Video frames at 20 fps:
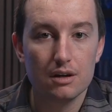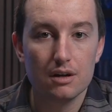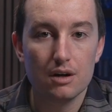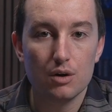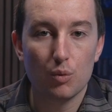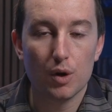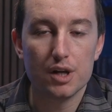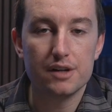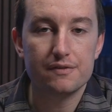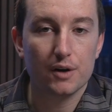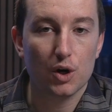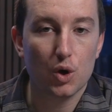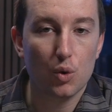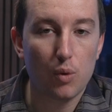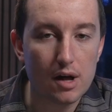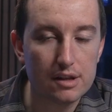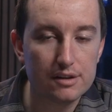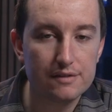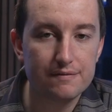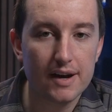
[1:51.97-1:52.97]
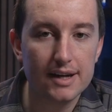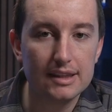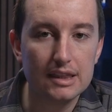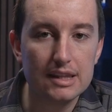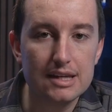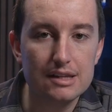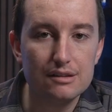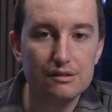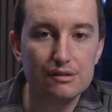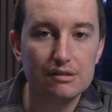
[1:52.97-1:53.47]
One for qualified
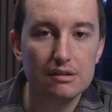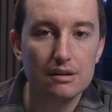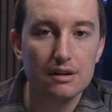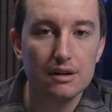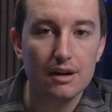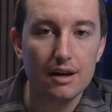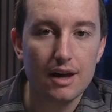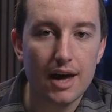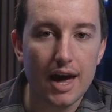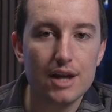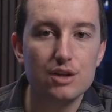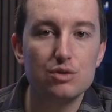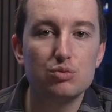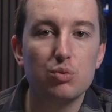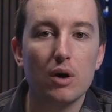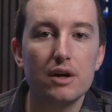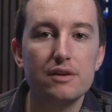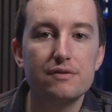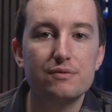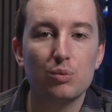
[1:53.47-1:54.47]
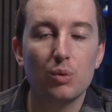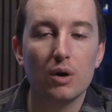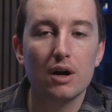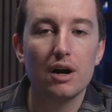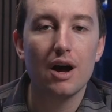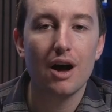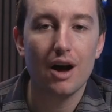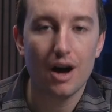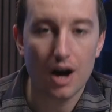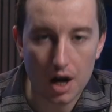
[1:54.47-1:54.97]
leads and one for
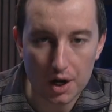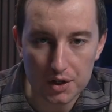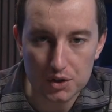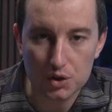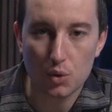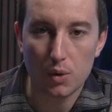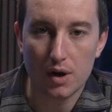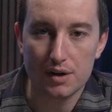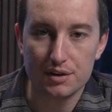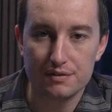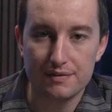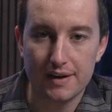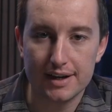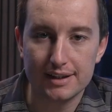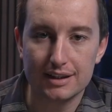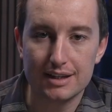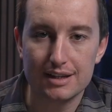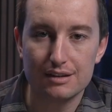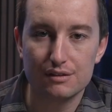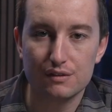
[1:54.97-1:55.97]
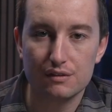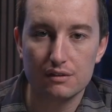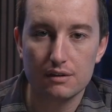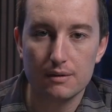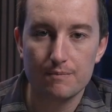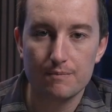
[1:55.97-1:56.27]
unqualified leads.